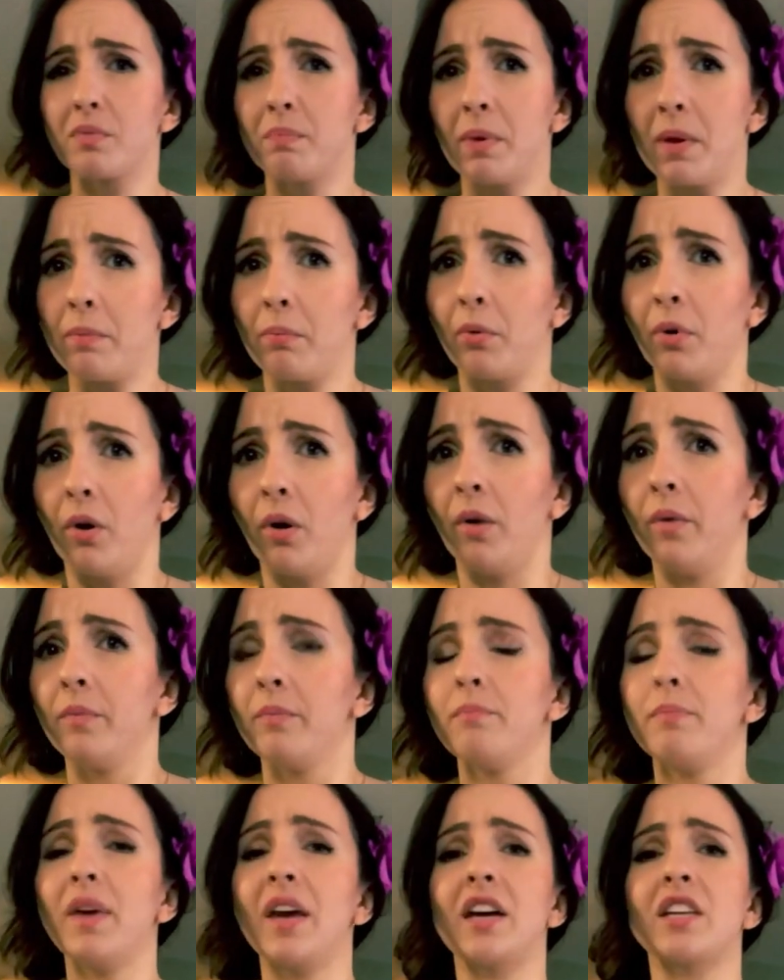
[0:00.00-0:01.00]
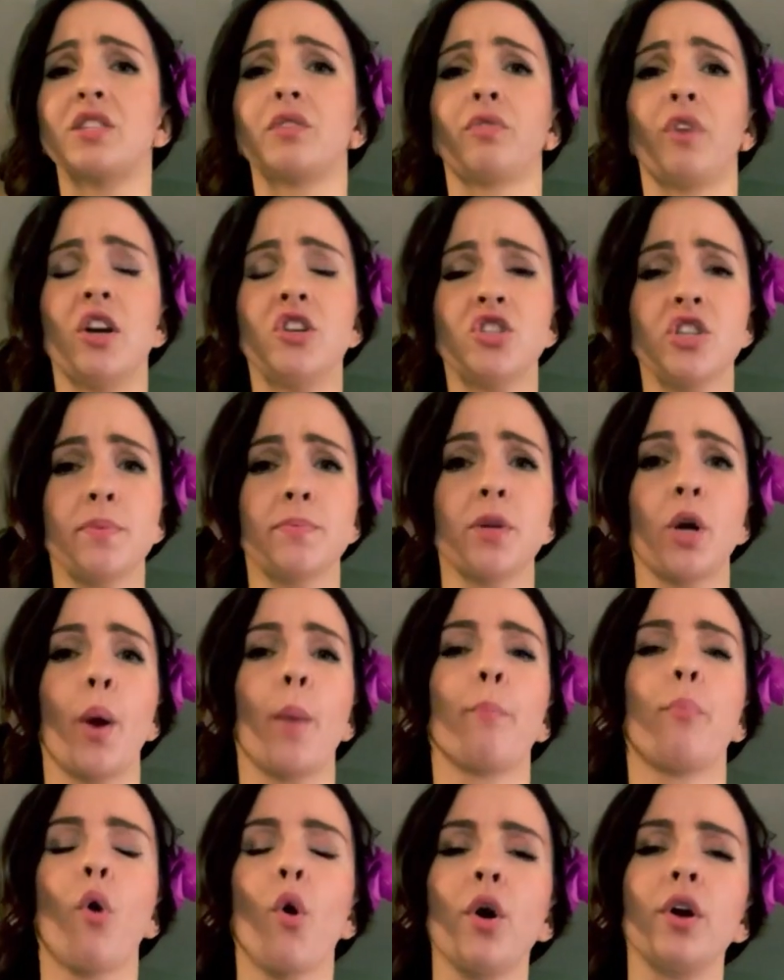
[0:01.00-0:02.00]
with people because friendships are
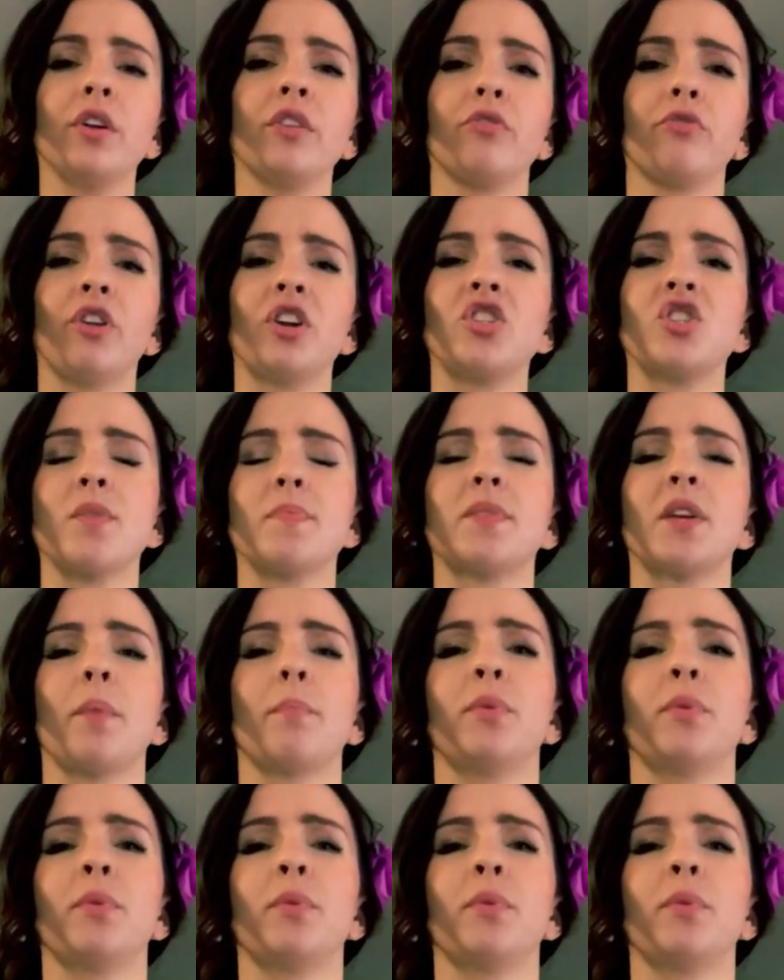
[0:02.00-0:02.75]
important. Friendships are